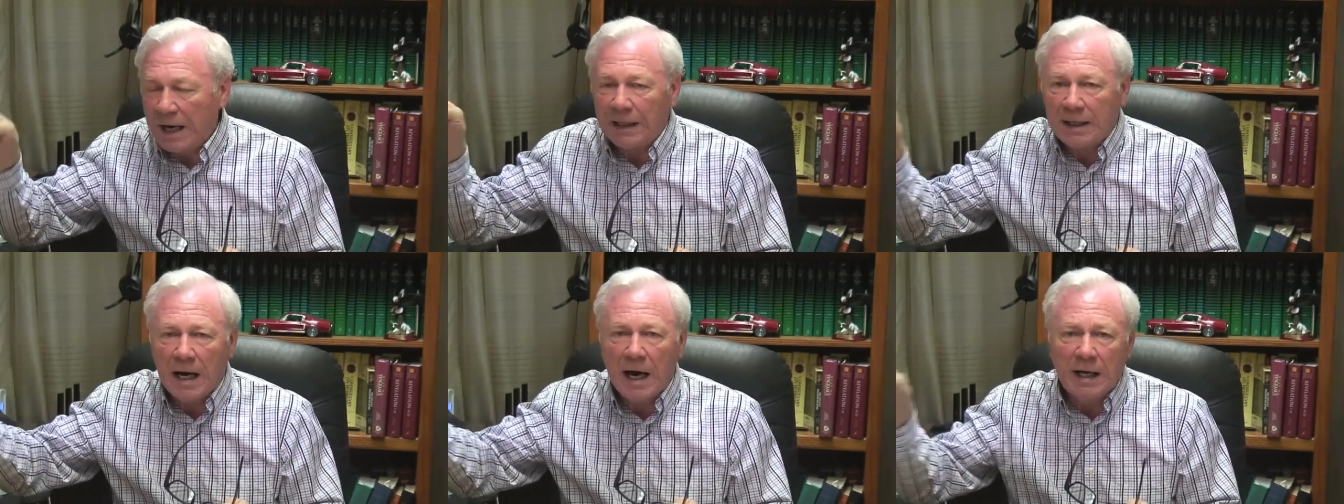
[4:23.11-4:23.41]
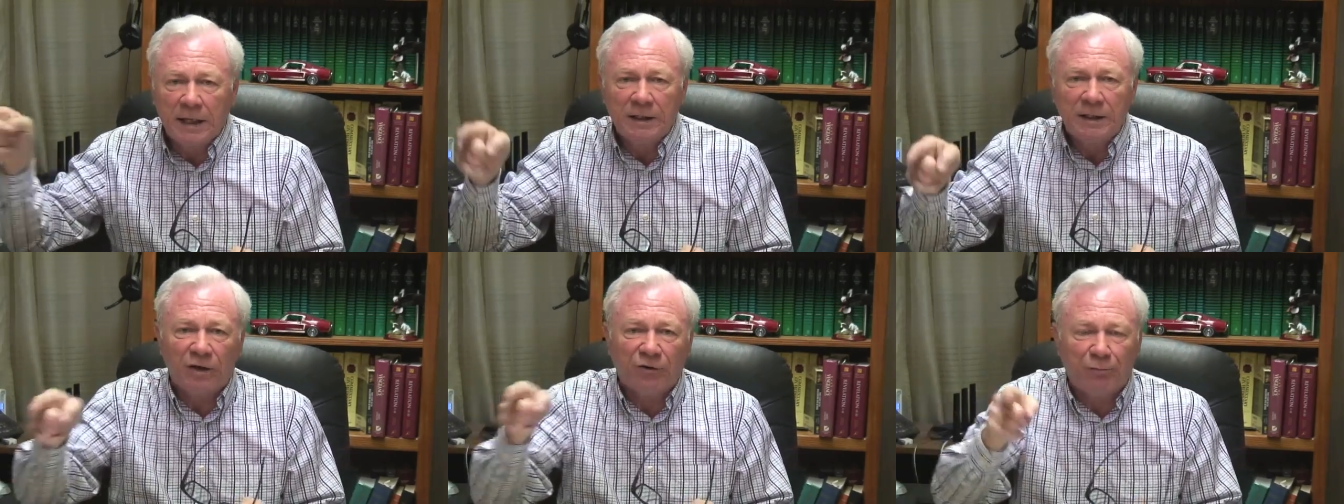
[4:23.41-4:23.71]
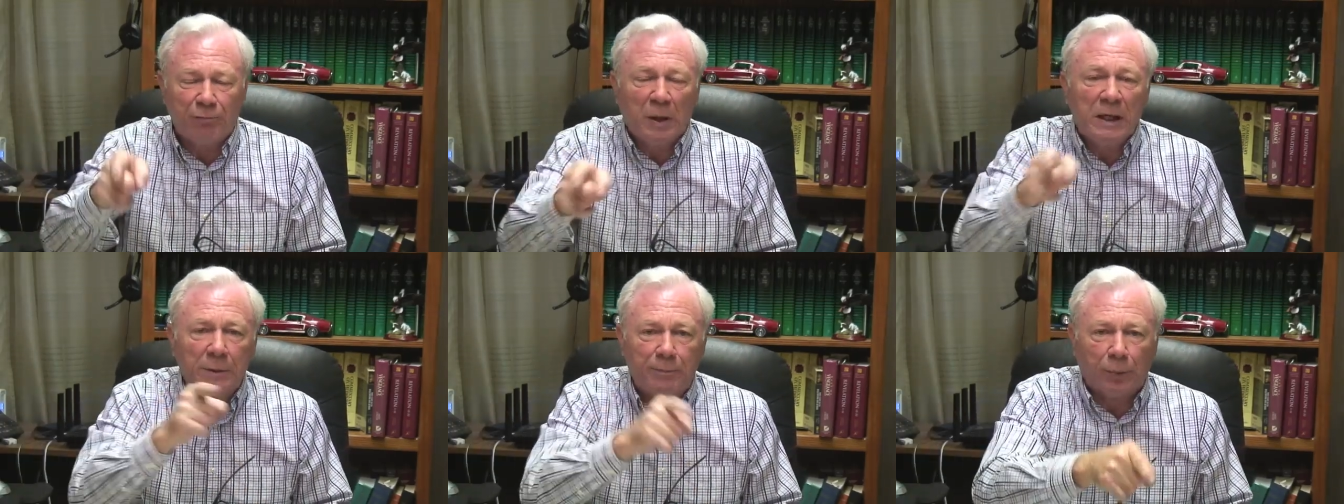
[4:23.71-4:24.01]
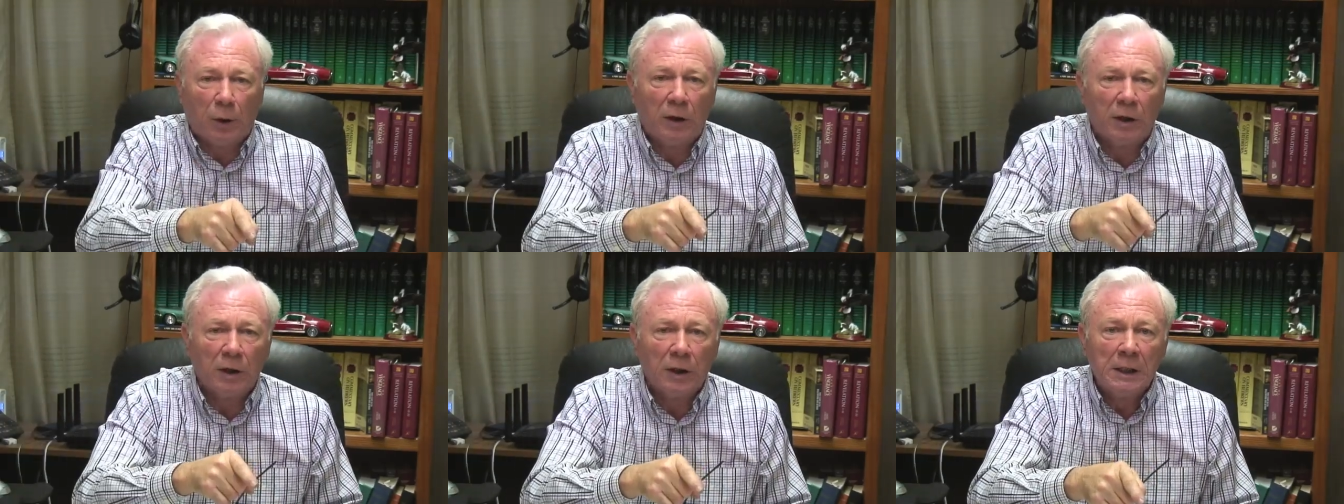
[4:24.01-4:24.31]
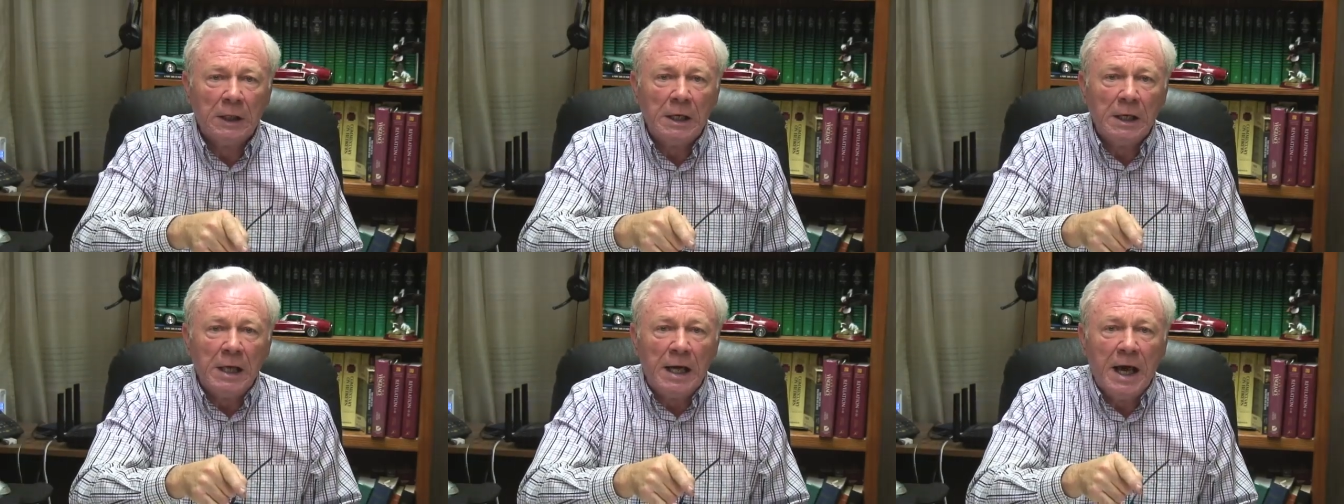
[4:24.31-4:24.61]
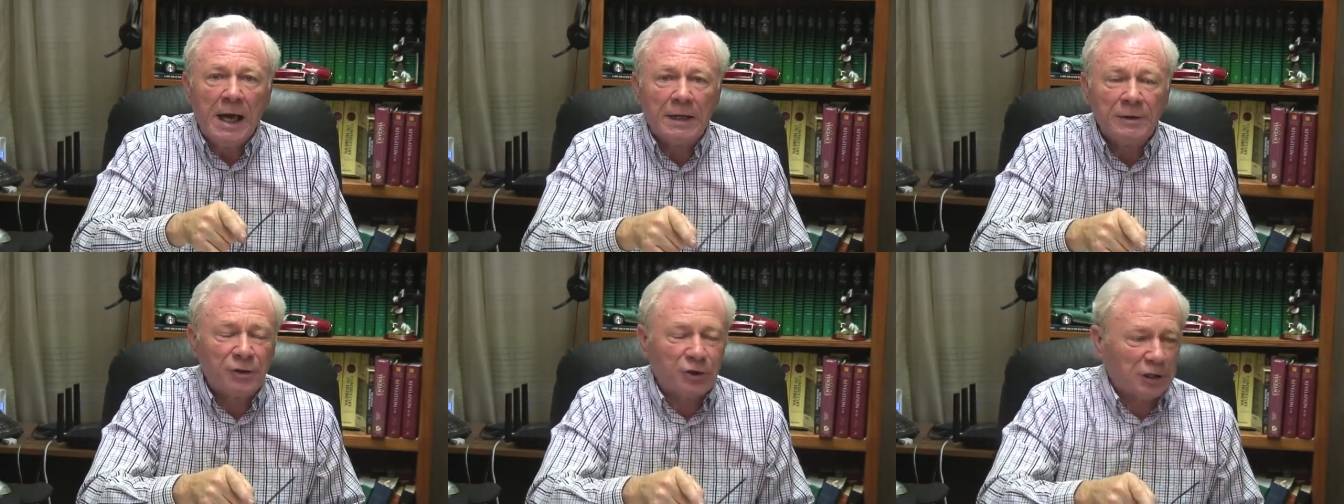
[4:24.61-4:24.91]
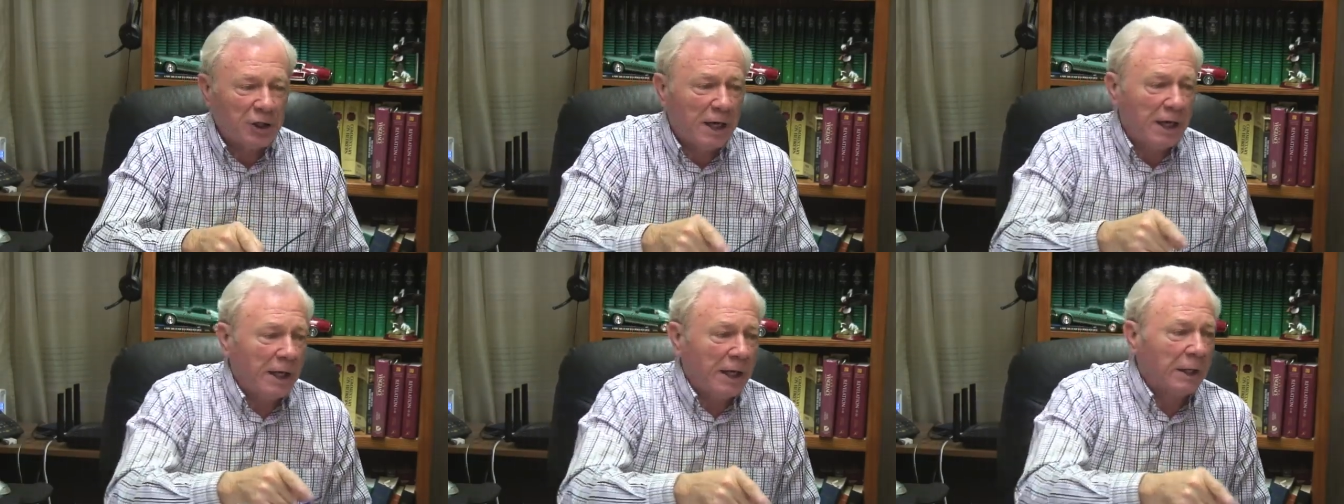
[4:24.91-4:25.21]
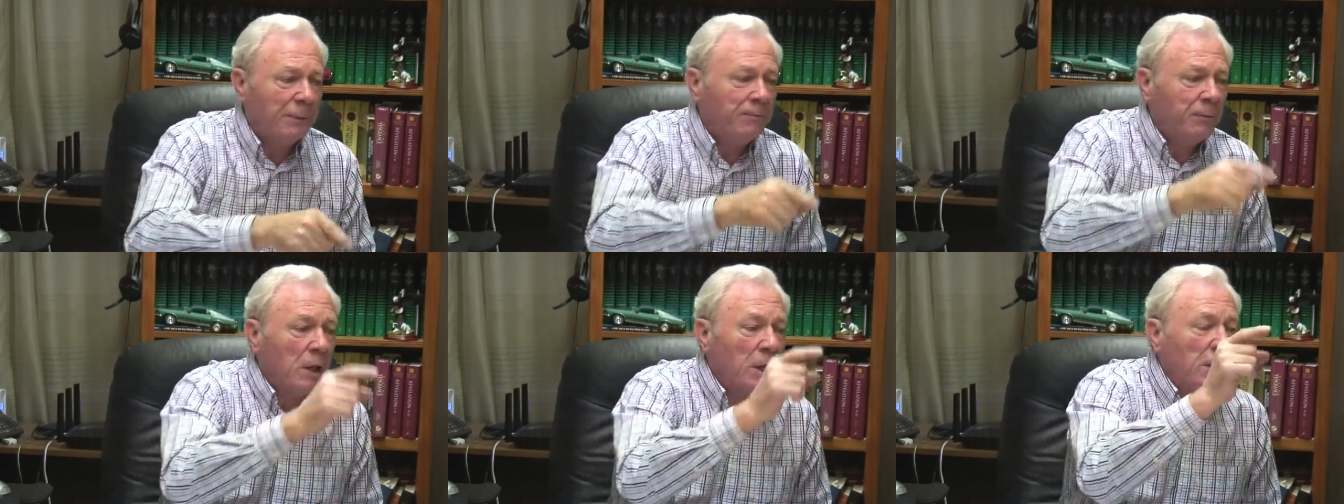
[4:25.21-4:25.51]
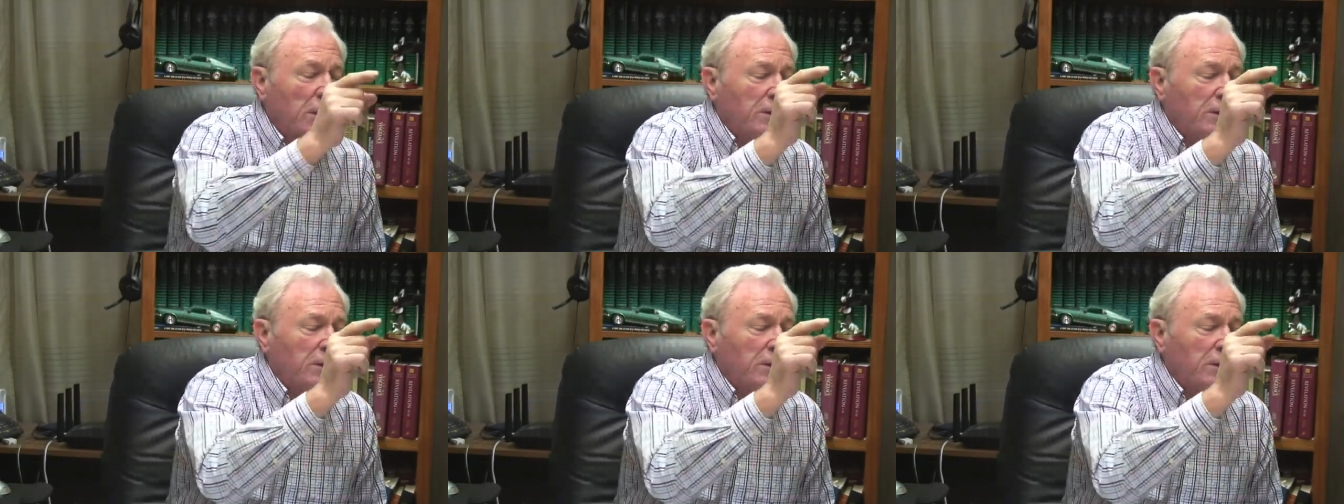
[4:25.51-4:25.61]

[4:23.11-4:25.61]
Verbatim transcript: kind of people and saying,